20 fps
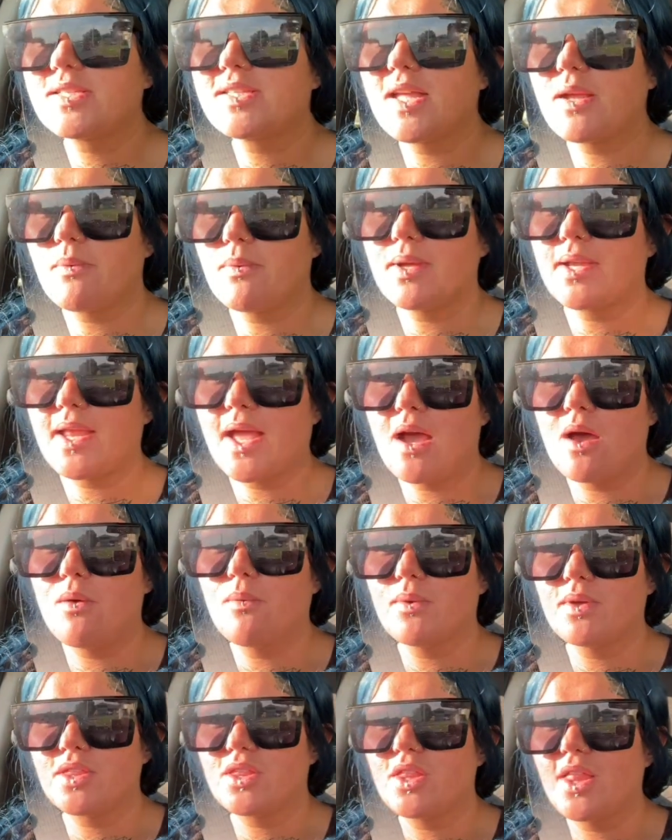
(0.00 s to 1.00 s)
they went out
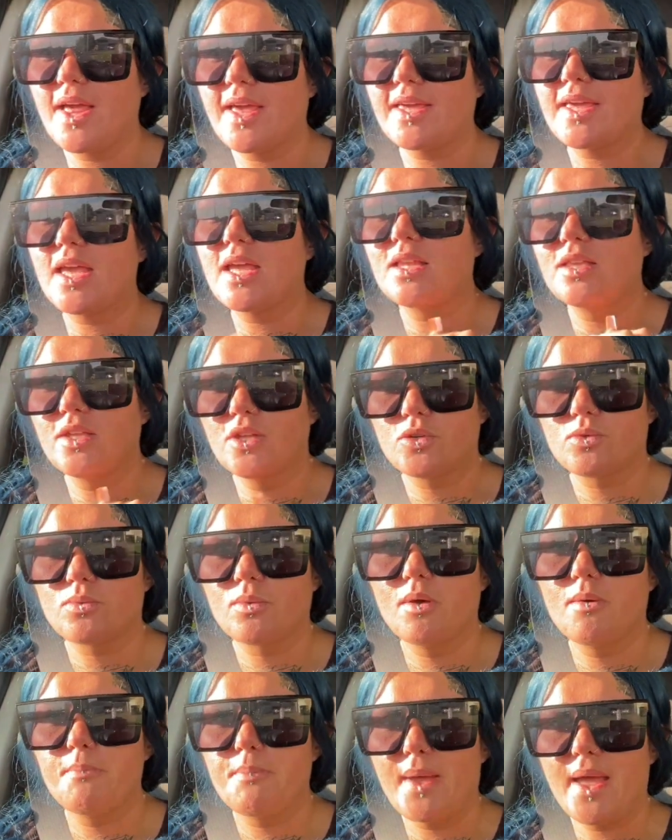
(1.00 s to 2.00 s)
with like a
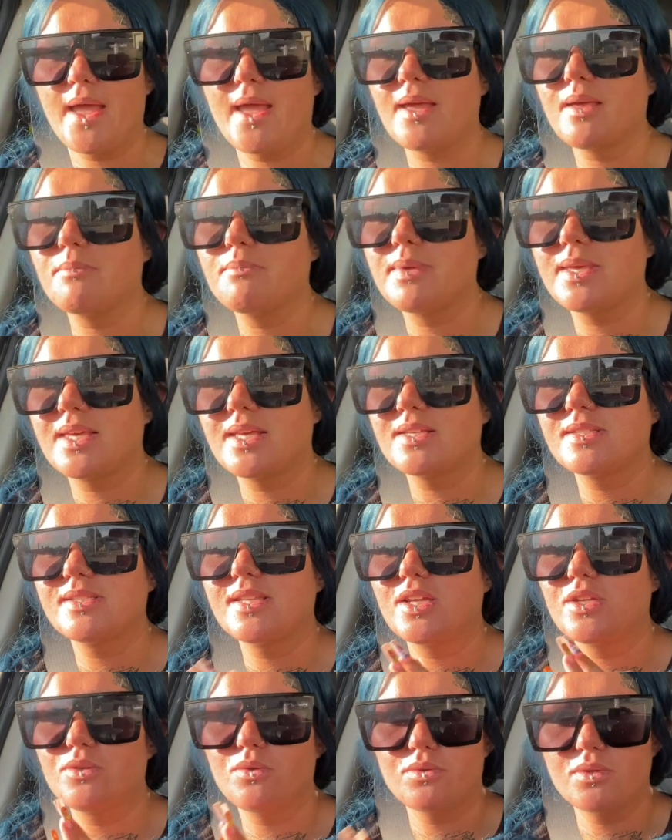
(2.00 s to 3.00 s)
literal bang because
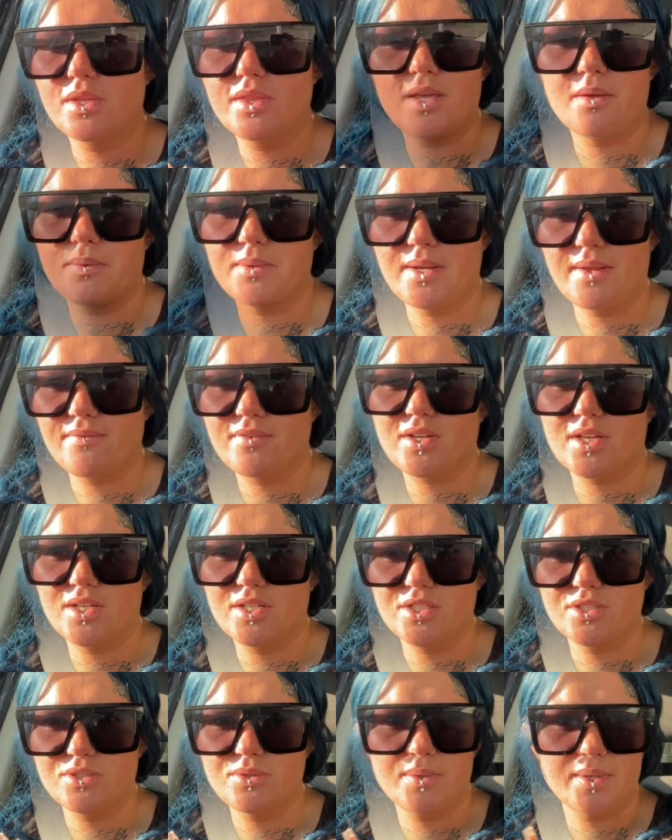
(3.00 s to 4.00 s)
they knew that they were never going
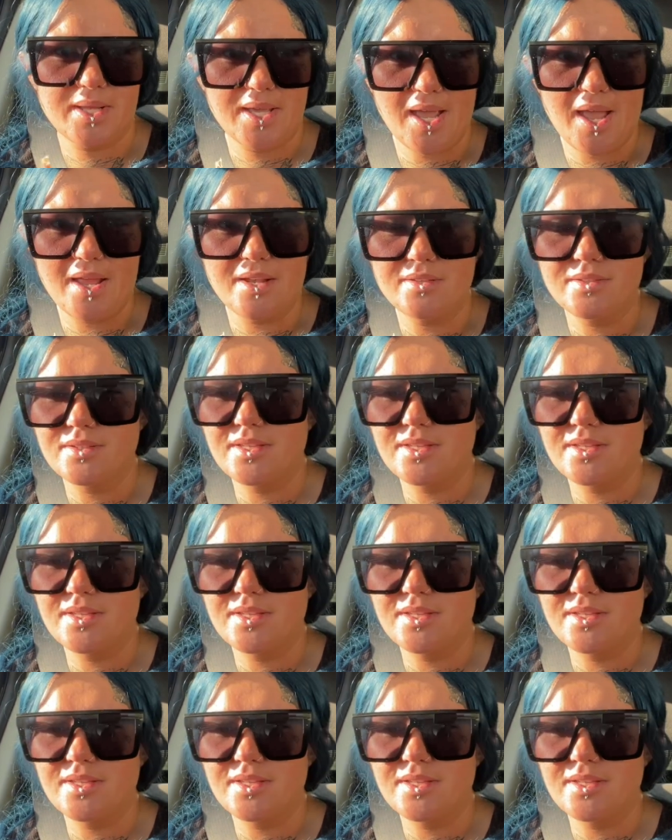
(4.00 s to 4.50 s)
to do it again.